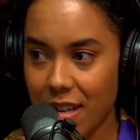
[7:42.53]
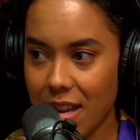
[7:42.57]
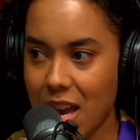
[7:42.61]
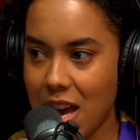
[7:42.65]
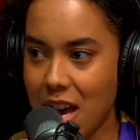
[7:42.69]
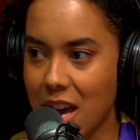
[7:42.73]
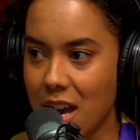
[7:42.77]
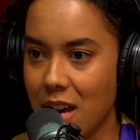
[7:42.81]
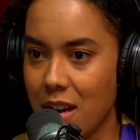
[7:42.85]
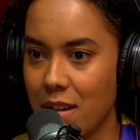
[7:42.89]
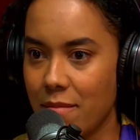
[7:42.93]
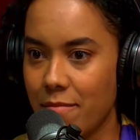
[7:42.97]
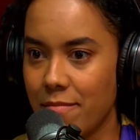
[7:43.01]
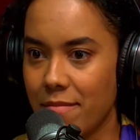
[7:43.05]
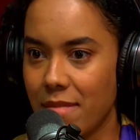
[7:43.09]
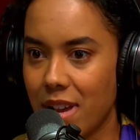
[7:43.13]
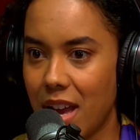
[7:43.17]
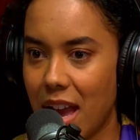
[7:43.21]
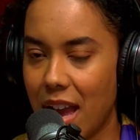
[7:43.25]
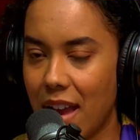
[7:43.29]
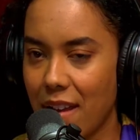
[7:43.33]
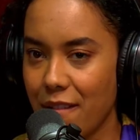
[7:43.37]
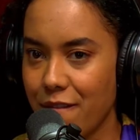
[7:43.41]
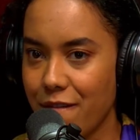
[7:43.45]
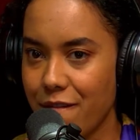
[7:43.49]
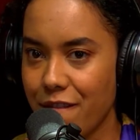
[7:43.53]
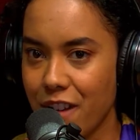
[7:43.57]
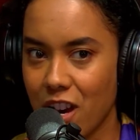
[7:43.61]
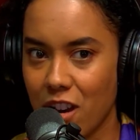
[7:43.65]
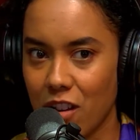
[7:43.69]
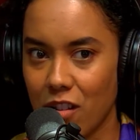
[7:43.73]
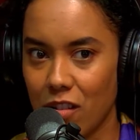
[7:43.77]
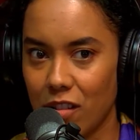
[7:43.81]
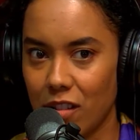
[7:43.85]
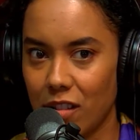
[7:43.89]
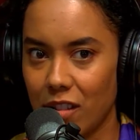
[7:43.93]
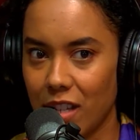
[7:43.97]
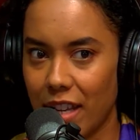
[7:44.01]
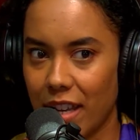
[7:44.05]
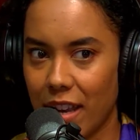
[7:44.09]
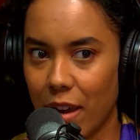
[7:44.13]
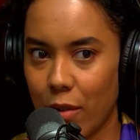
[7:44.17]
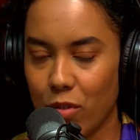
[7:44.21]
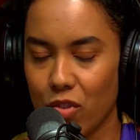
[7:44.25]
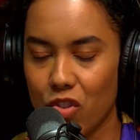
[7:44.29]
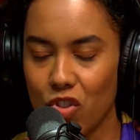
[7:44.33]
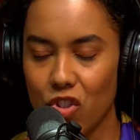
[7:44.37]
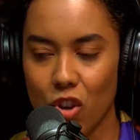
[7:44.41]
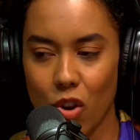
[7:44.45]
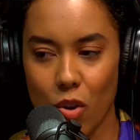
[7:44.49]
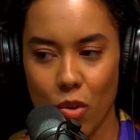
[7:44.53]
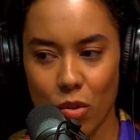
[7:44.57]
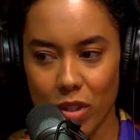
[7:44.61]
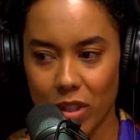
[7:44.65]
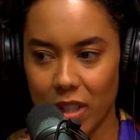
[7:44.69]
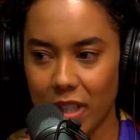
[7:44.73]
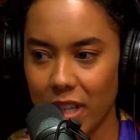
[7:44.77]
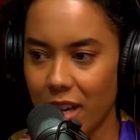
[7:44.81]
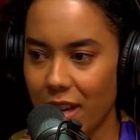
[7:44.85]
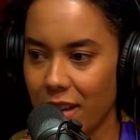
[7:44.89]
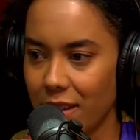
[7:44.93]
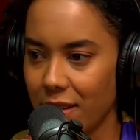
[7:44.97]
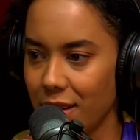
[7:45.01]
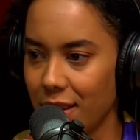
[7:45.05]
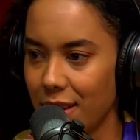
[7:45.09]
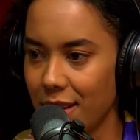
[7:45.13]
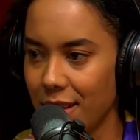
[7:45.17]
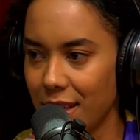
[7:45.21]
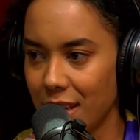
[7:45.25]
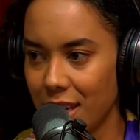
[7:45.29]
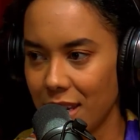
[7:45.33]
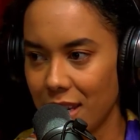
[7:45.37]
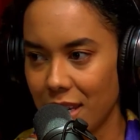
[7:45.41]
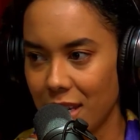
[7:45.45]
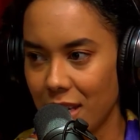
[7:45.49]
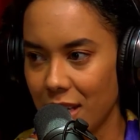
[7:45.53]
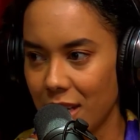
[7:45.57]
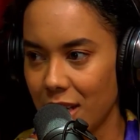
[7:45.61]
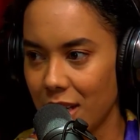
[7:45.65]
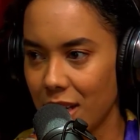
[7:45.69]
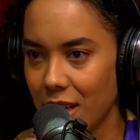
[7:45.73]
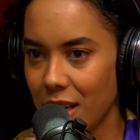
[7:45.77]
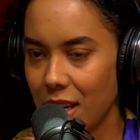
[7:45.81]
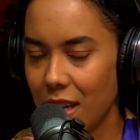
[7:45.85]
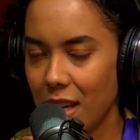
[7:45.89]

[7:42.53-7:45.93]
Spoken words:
I felt like I was totally unseen.